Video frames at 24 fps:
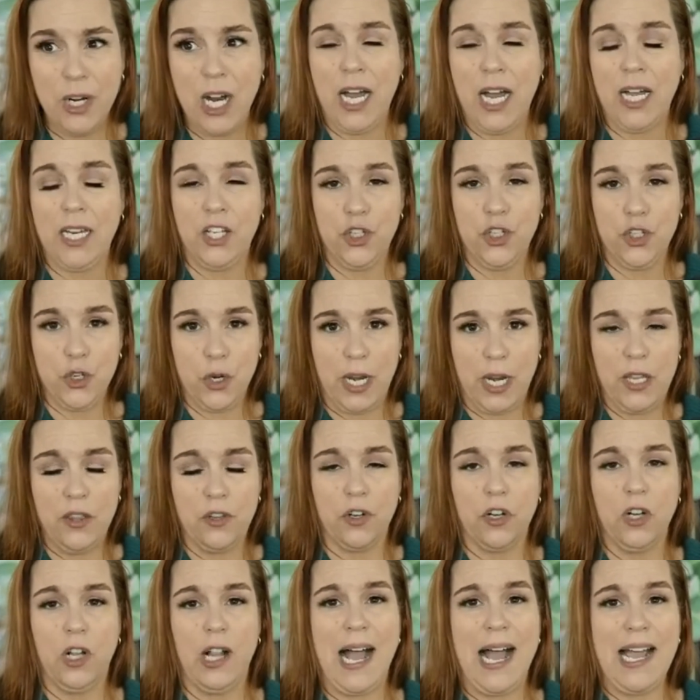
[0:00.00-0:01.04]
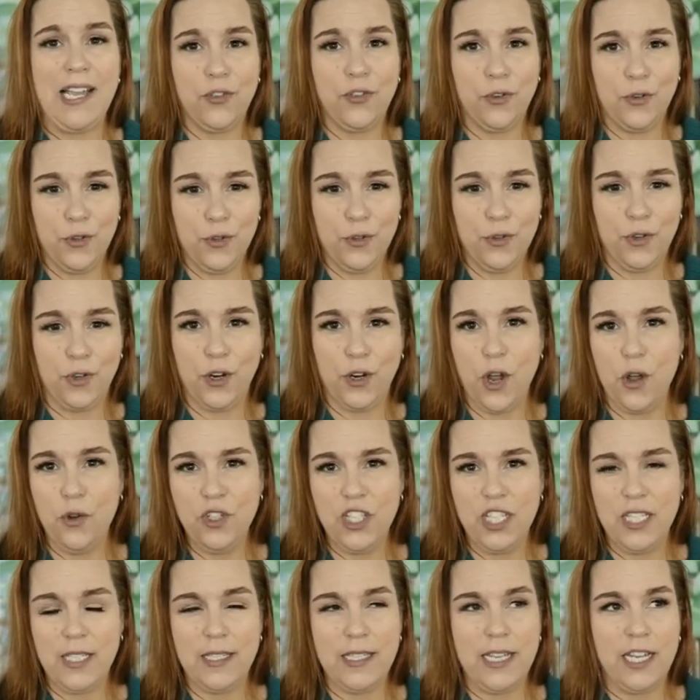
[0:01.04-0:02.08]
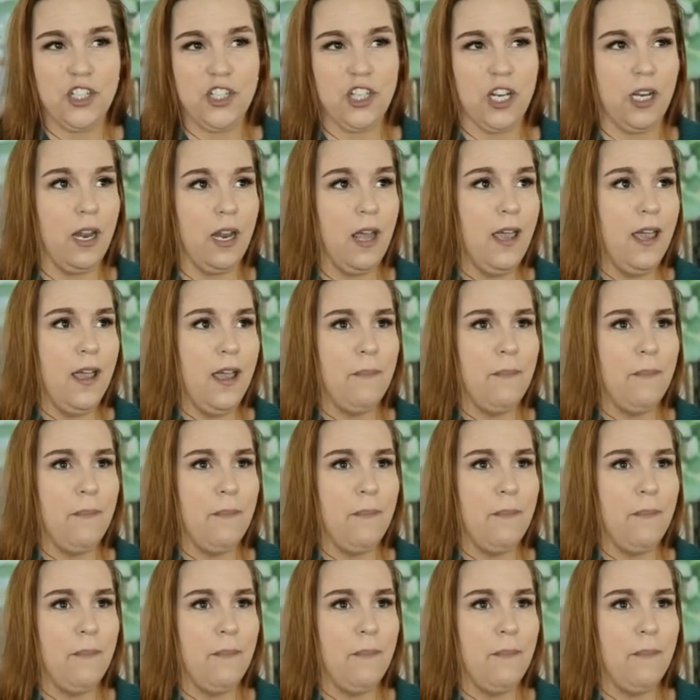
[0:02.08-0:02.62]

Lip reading: on and train their class or do their coaching session.